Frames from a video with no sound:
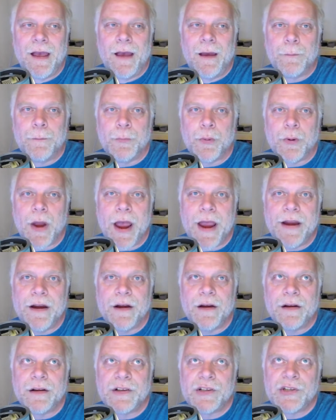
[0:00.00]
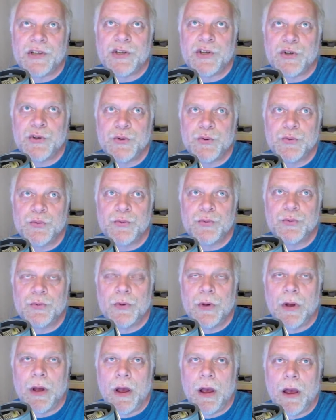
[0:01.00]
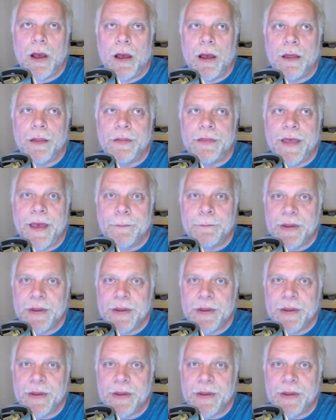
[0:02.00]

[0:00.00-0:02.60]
prior to them